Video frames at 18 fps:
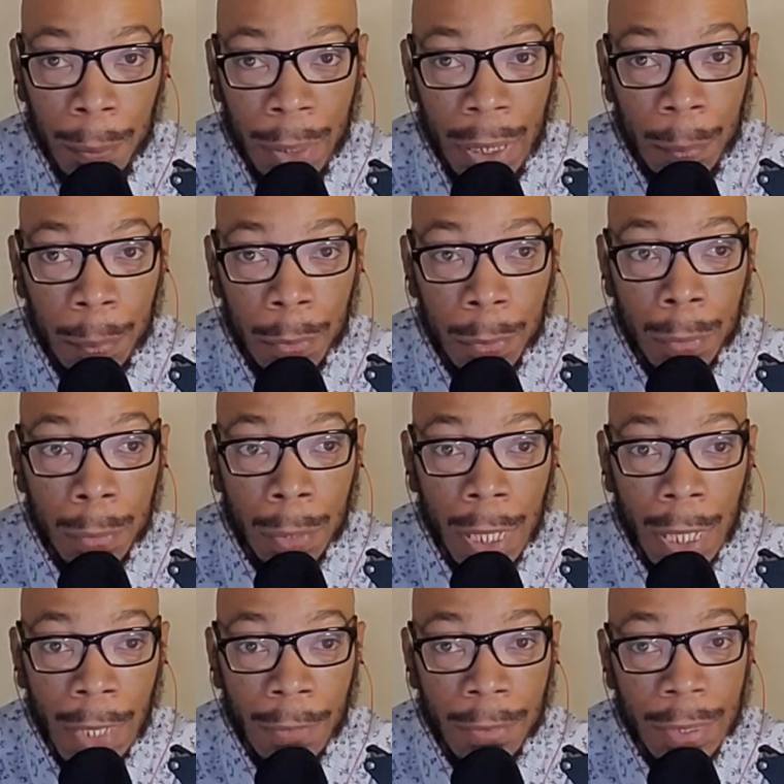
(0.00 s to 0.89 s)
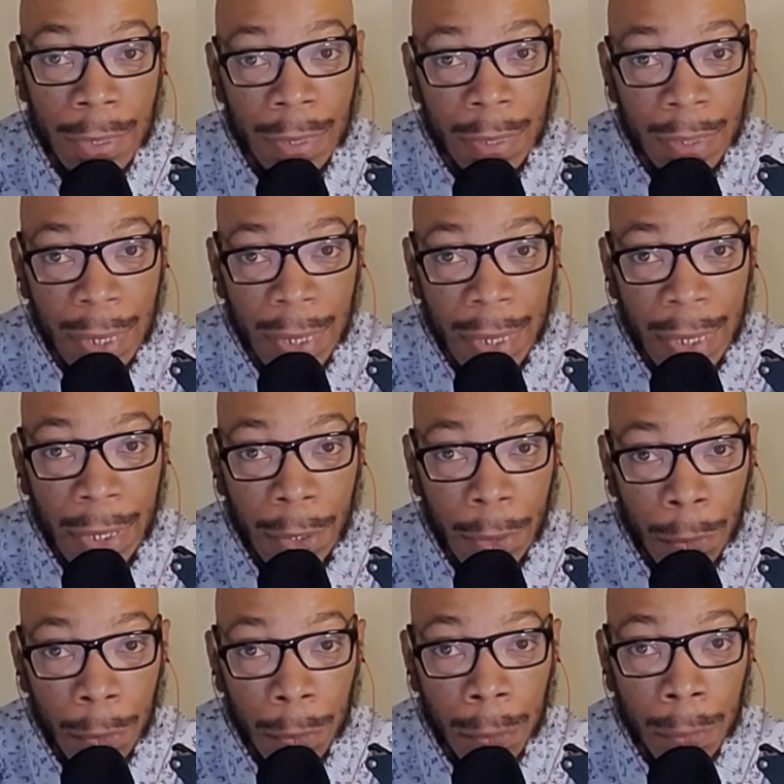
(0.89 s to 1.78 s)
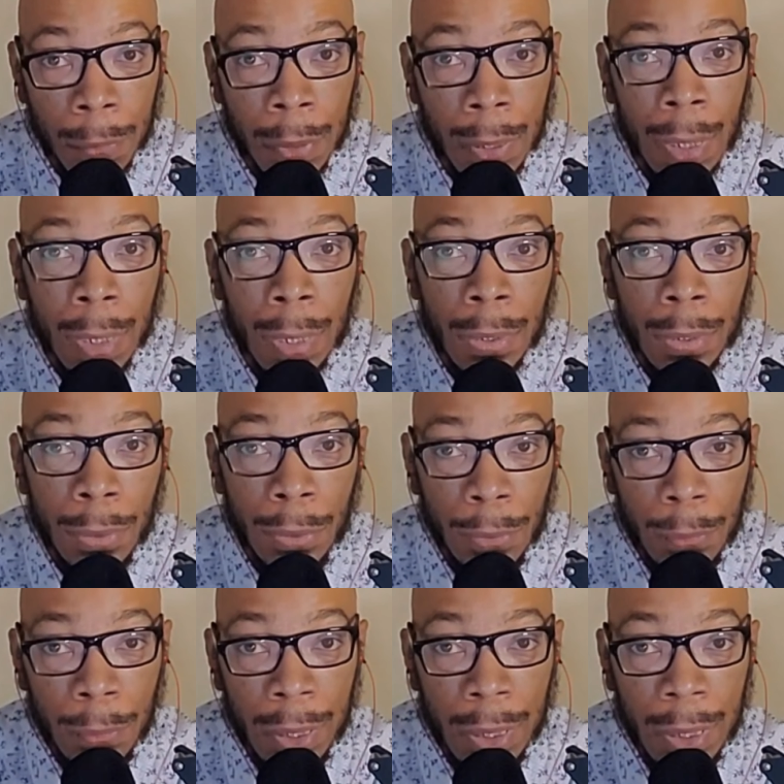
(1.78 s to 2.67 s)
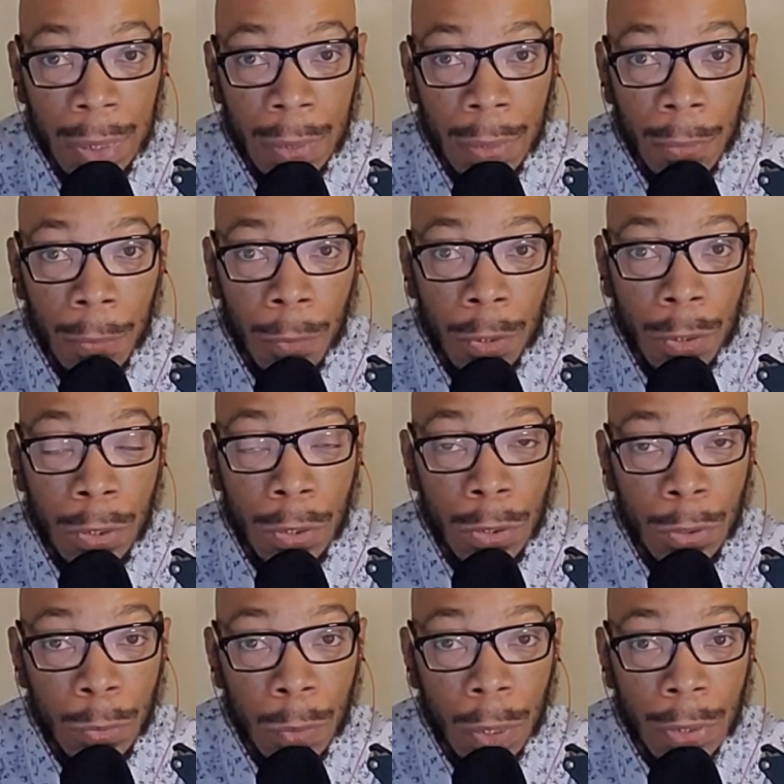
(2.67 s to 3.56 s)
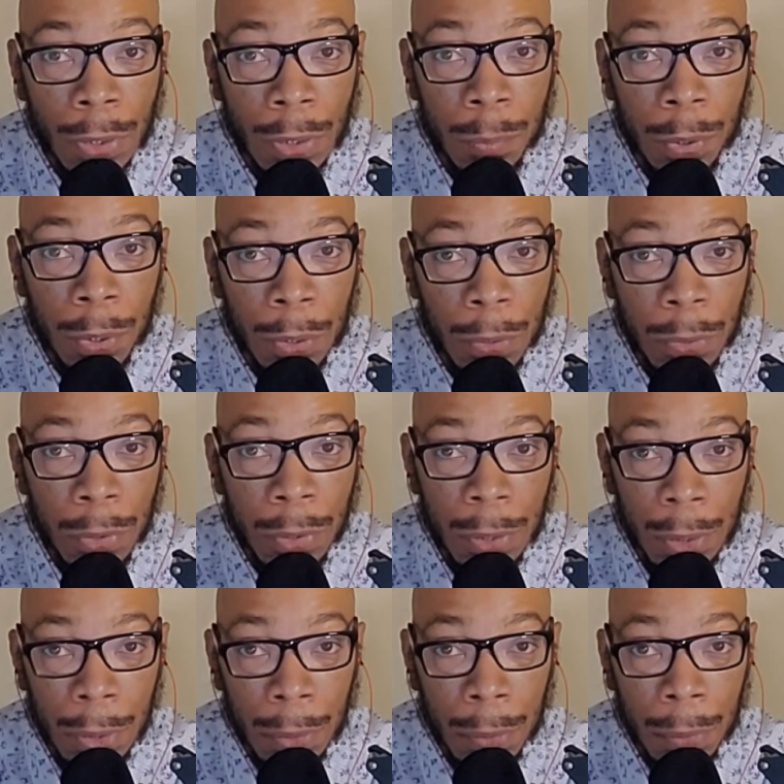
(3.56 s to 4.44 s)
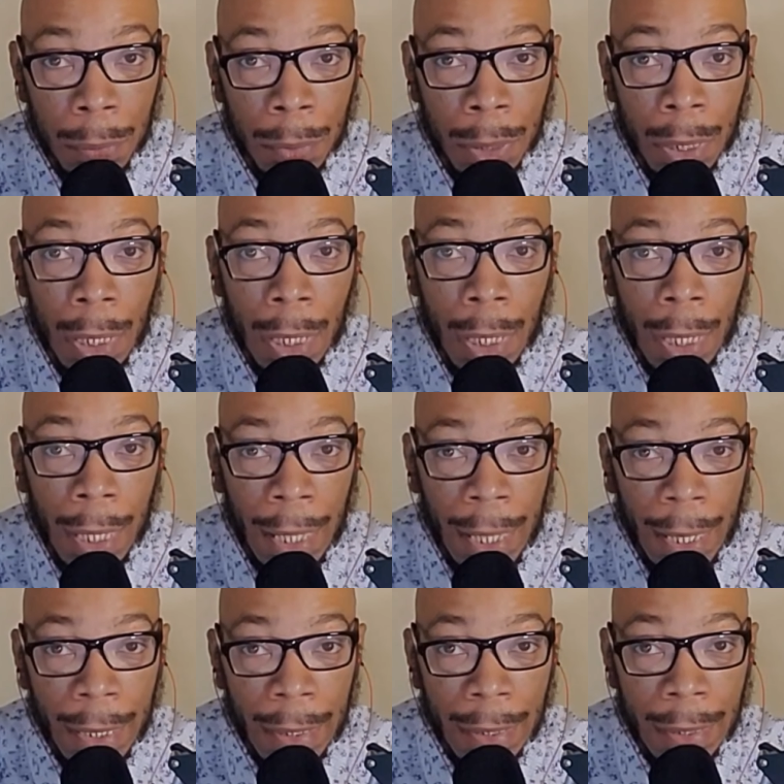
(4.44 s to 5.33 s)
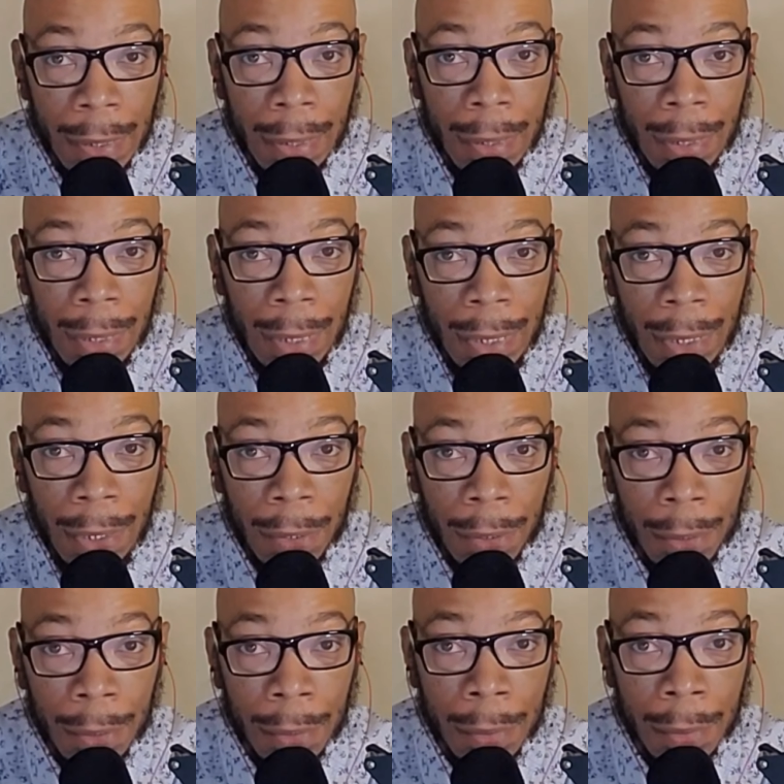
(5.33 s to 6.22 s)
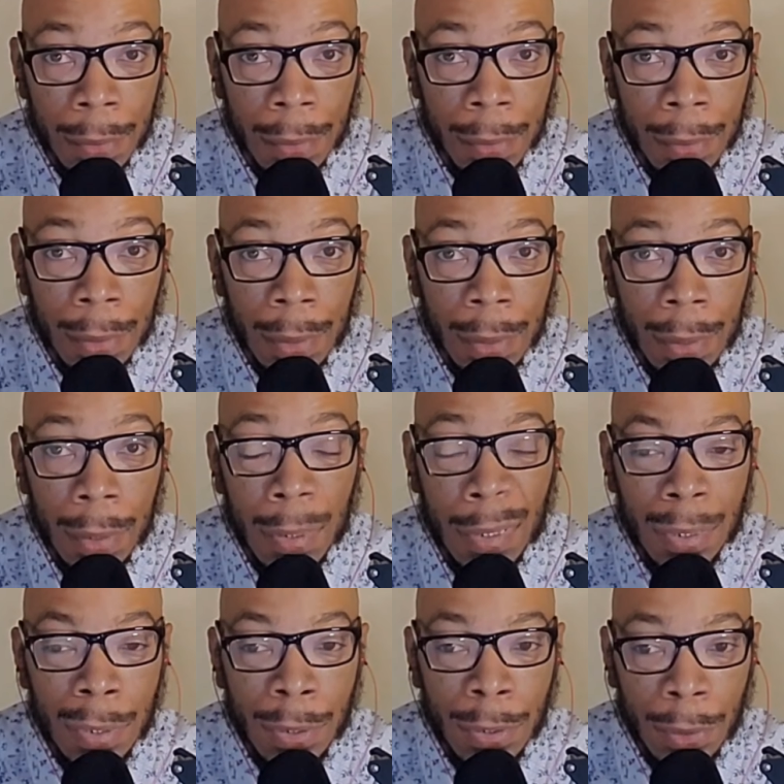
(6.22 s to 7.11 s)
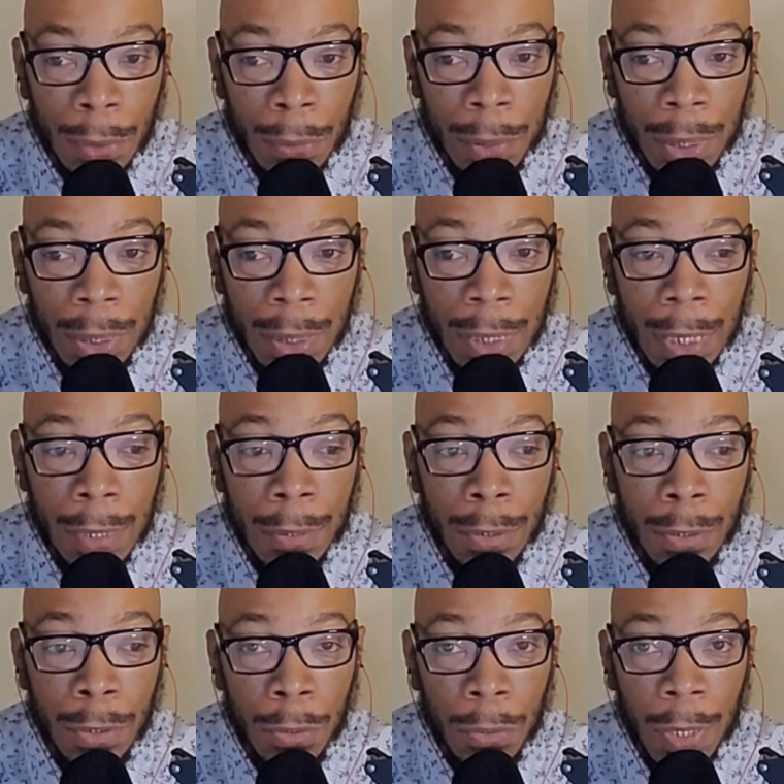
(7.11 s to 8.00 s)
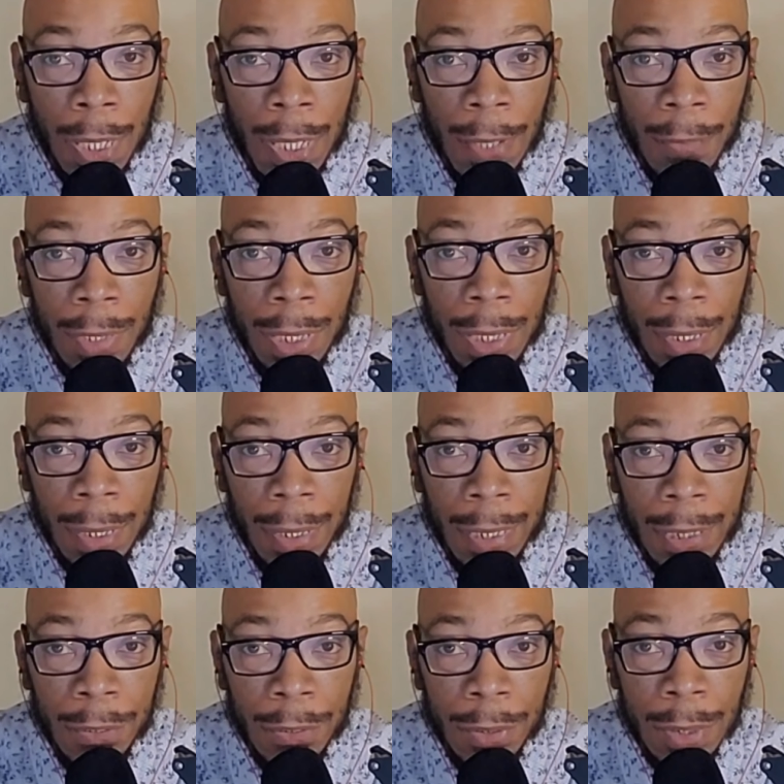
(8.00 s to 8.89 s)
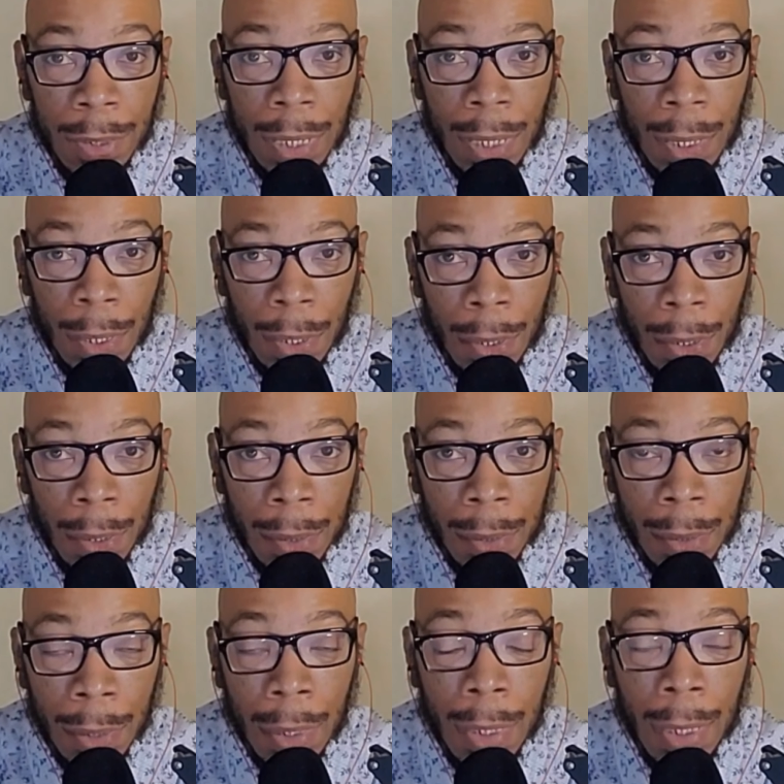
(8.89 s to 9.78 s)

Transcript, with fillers: People have to see you doing what you are supposed to do as the leader, showing that you have their interest at heart